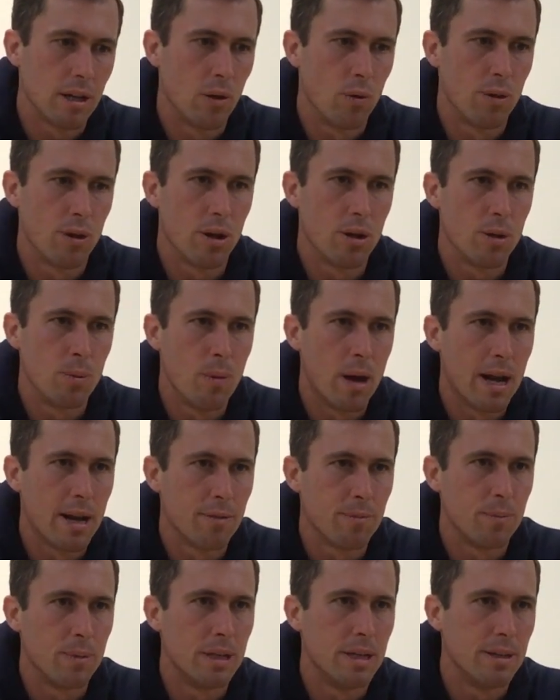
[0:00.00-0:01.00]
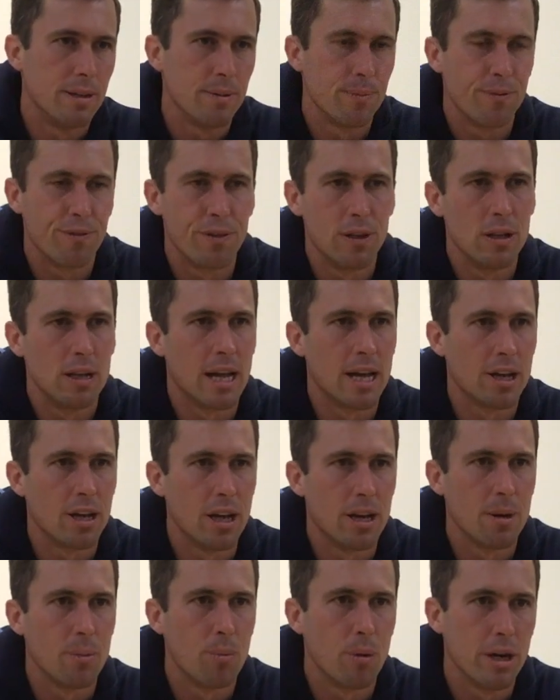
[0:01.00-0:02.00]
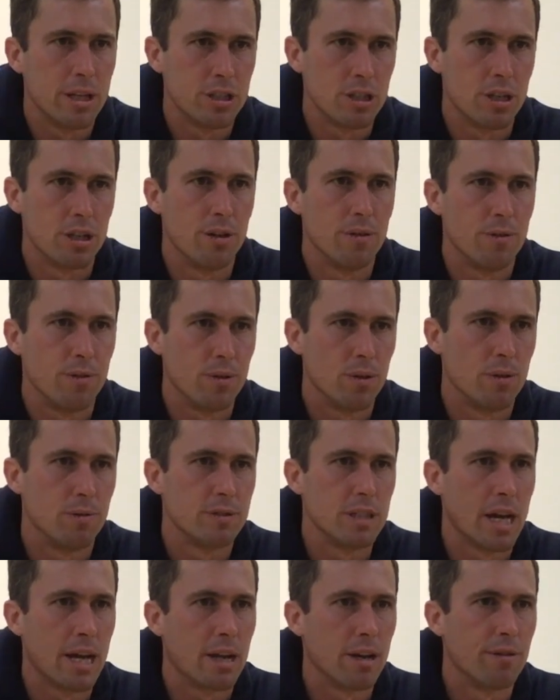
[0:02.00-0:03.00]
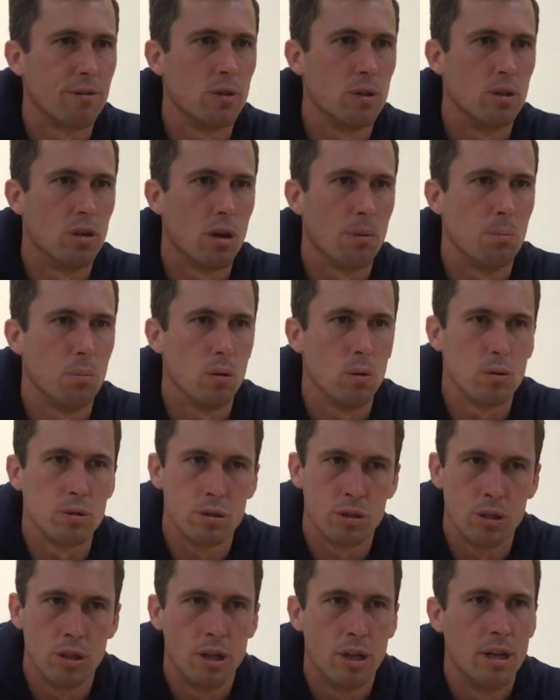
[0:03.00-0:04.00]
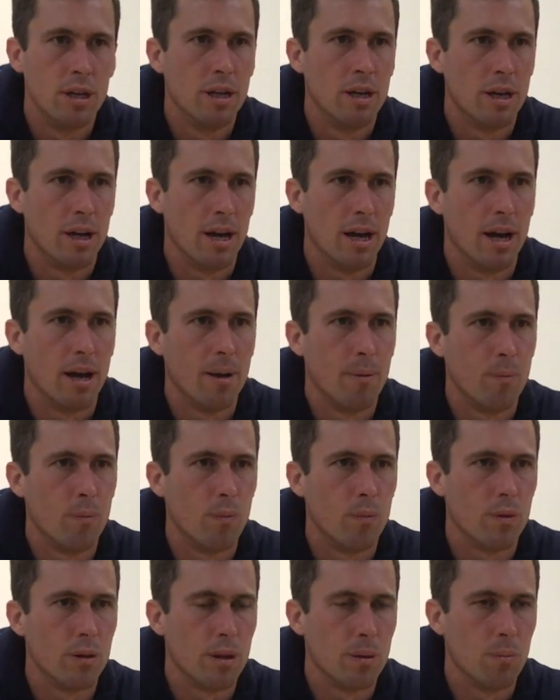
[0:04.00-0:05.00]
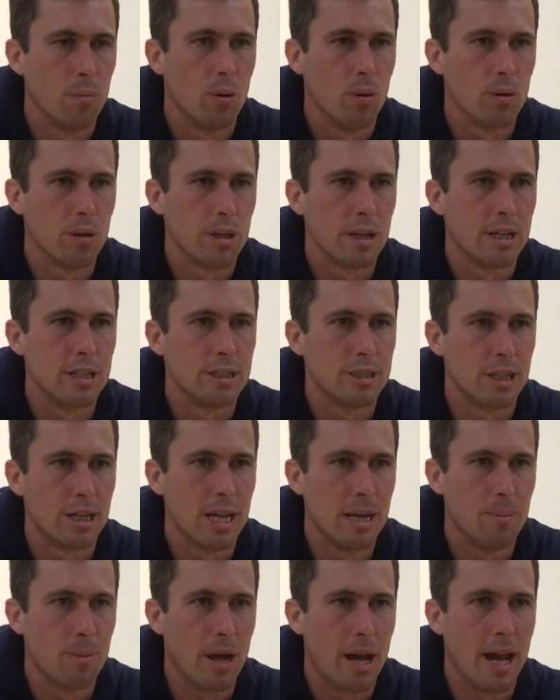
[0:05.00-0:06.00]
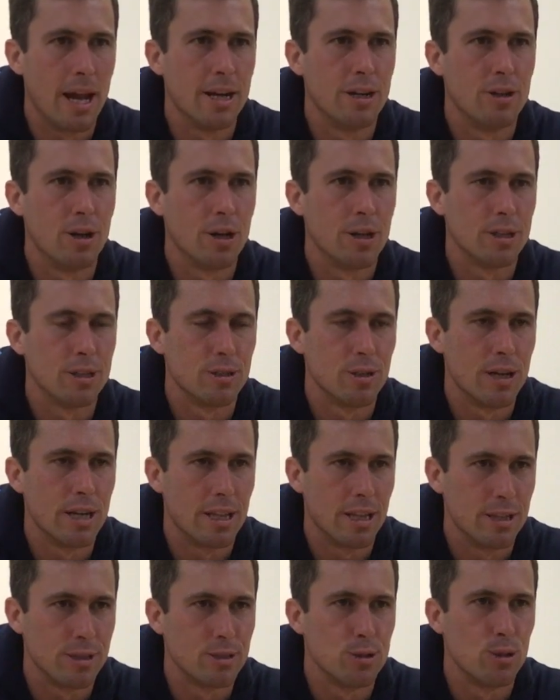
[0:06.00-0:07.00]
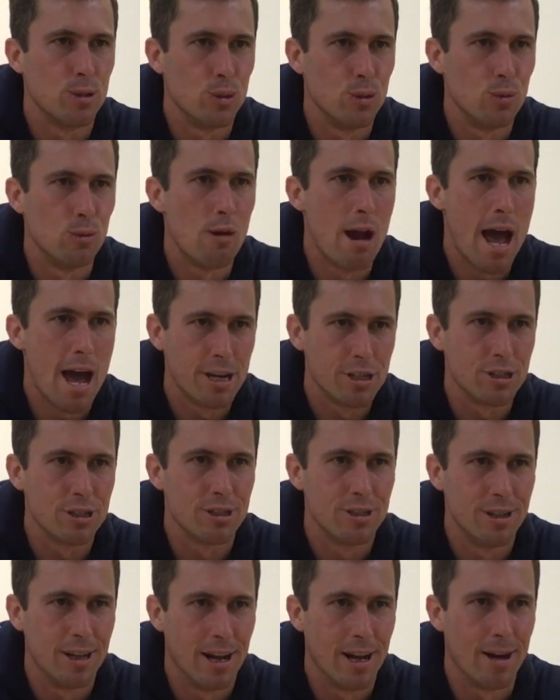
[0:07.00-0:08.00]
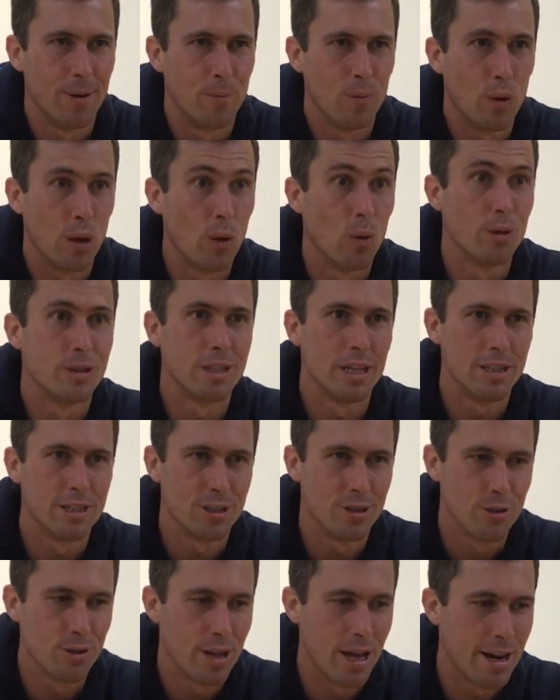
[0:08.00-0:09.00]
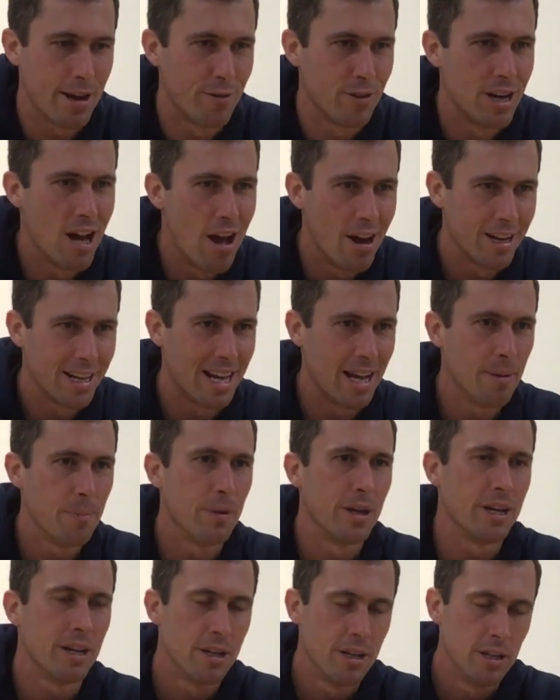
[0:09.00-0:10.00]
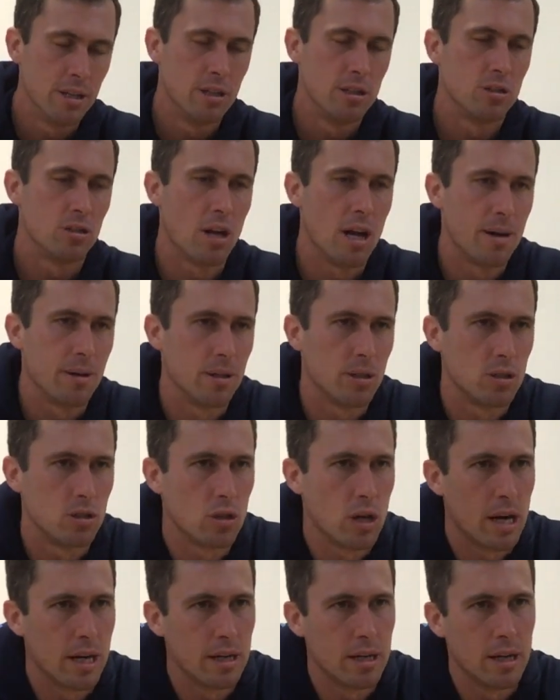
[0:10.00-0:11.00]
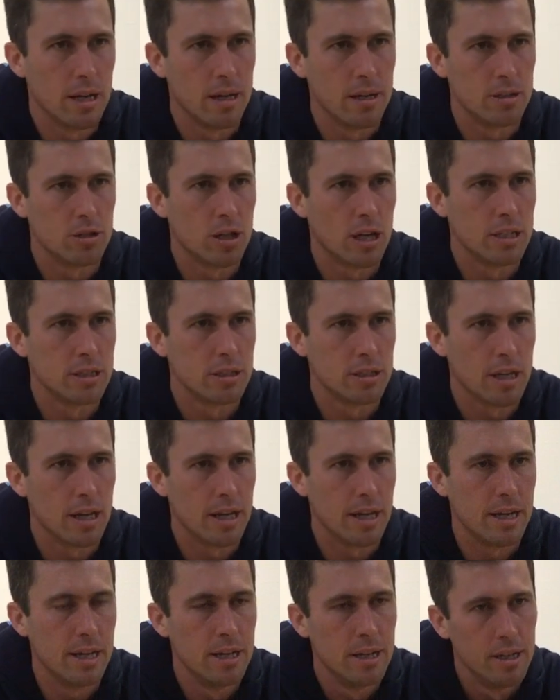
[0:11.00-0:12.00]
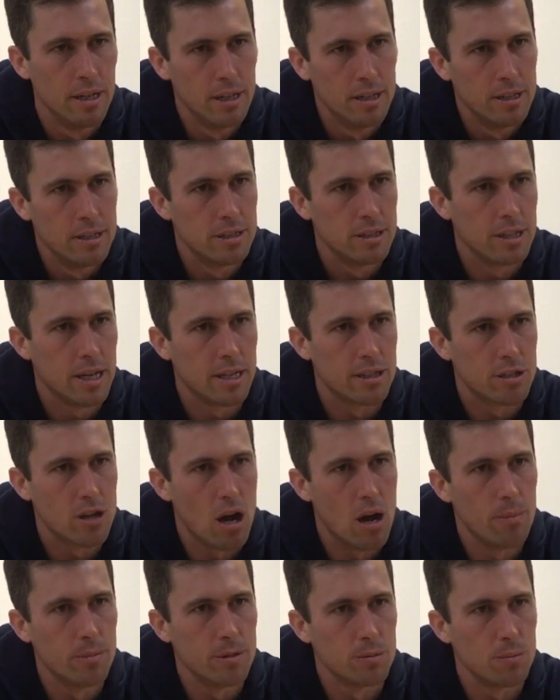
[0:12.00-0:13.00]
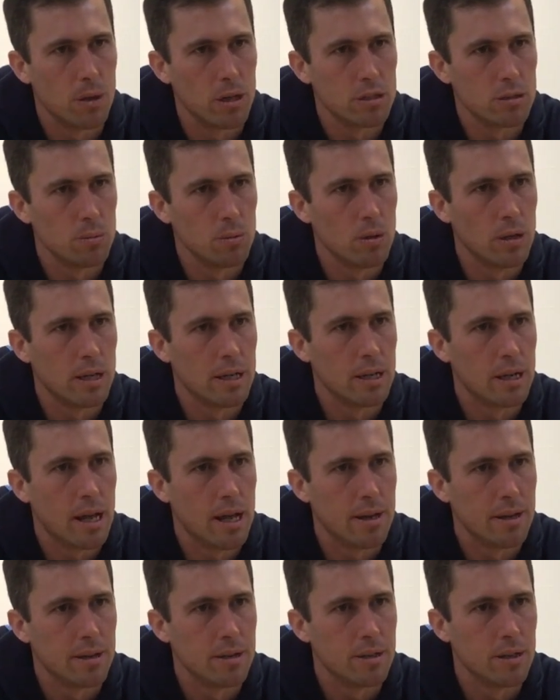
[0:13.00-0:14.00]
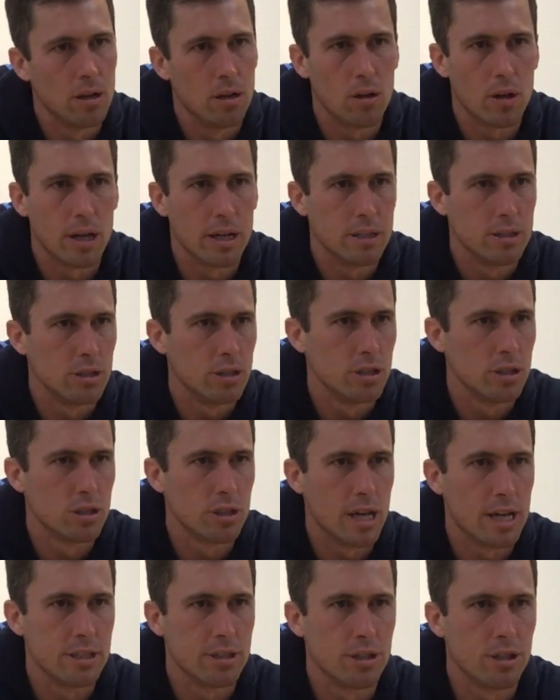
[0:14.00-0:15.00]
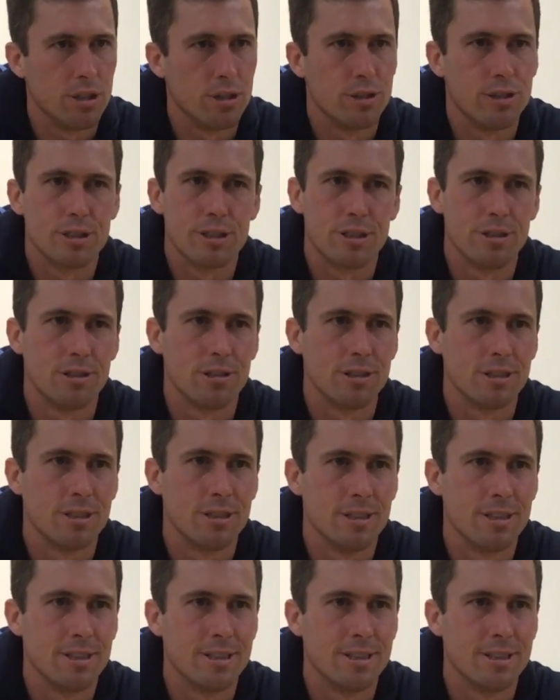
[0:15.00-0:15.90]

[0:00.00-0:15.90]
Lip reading: although you might feel like you're under pressure and you've taken a few dot balls, the important thing is to keep your head, don't do anything too rash. We all tend to do that every now and again, but try and stay as calm as possible and looking to just execute your skills.